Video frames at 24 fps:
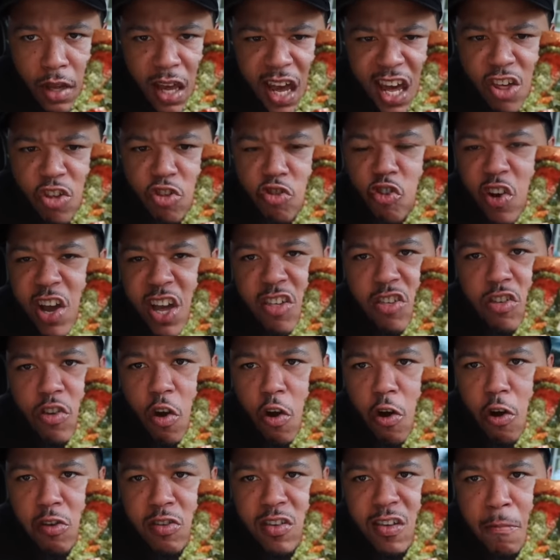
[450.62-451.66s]
It's straight
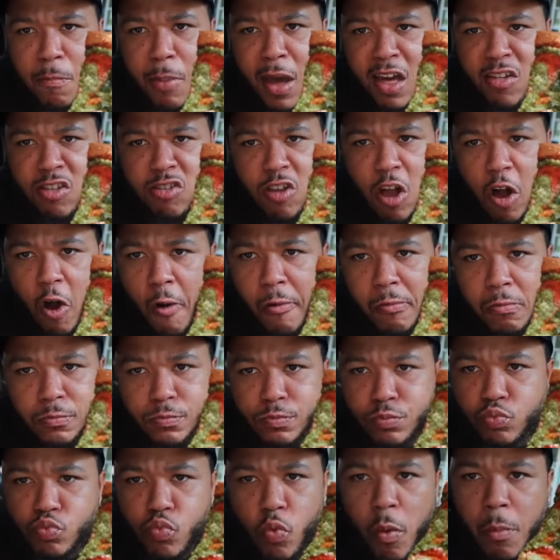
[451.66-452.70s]
sauce and pesto.
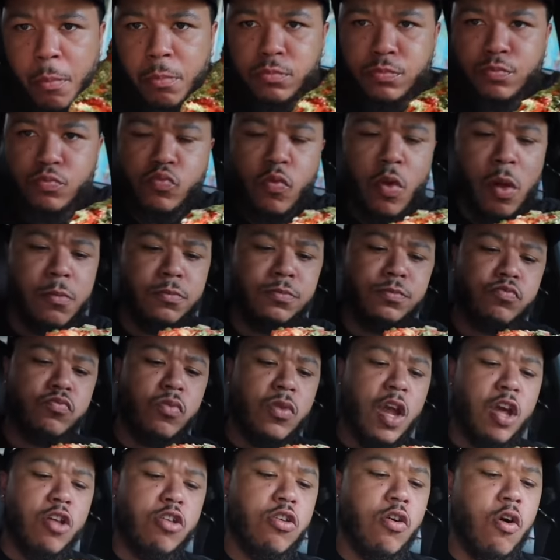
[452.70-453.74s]

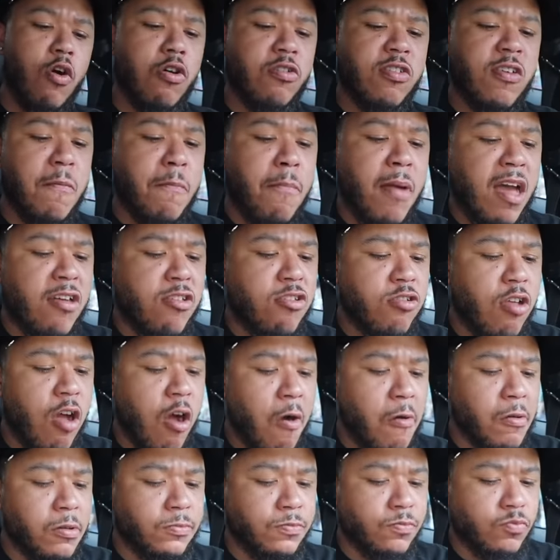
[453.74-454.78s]
Sauce and pesto.